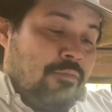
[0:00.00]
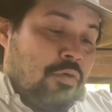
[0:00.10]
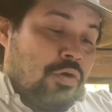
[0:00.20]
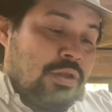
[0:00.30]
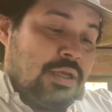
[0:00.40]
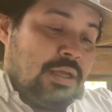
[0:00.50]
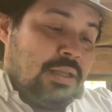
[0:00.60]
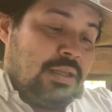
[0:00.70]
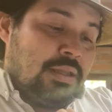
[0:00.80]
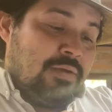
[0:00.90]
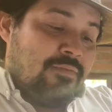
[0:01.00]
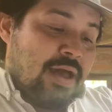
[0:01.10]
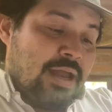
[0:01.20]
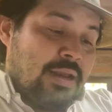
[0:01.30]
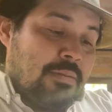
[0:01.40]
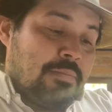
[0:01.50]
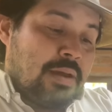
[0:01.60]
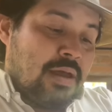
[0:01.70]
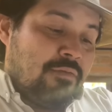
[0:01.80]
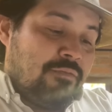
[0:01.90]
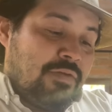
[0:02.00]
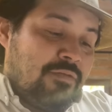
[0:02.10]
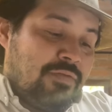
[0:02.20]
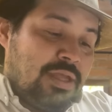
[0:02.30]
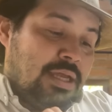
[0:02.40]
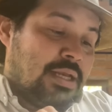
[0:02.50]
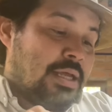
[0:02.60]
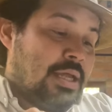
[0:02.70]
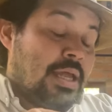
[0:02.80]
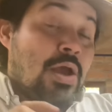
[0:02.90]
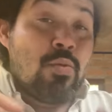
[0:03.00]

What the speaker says: 14 divided by 15,